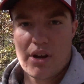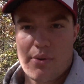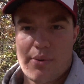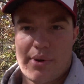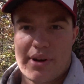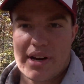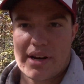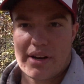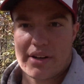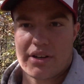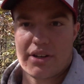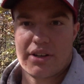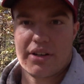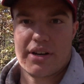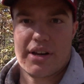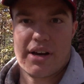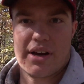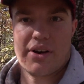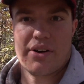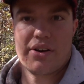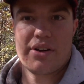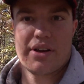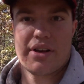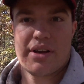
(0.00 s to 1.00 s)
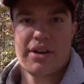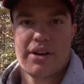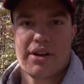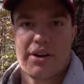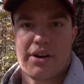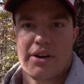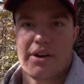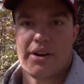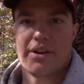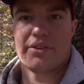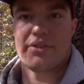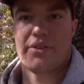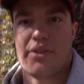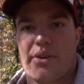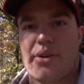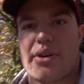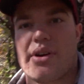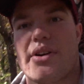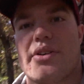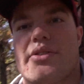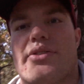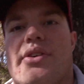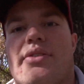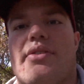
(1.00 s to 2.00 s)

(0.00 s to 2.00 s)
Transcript: we got it good now. Alright, so here's